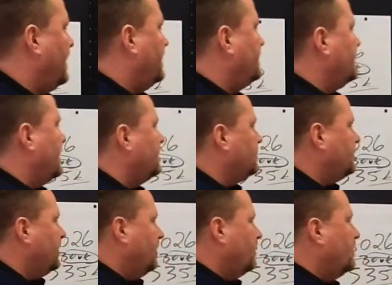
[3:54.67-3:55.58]
makes sense
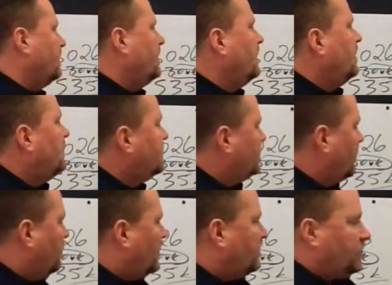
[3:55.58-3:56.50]
to you. So
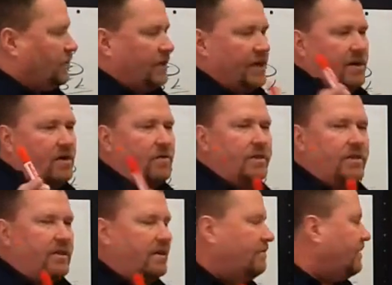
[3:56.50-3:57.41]
what do we know in
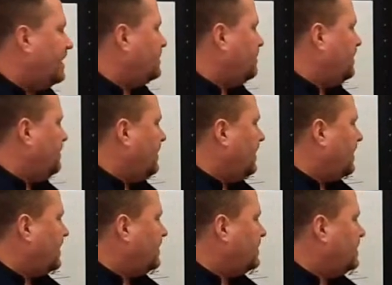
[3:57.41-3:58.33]
the investment
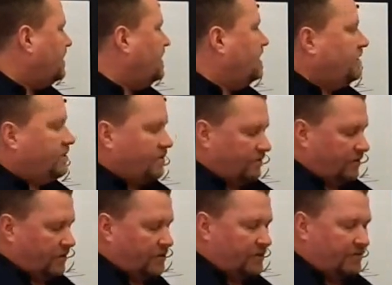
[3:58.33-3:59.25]
markets?
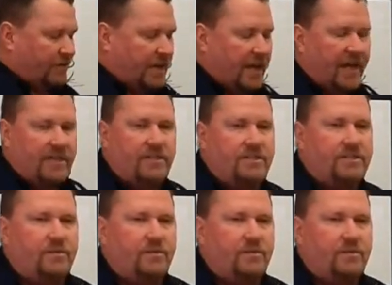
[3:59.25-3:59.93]
Diversification is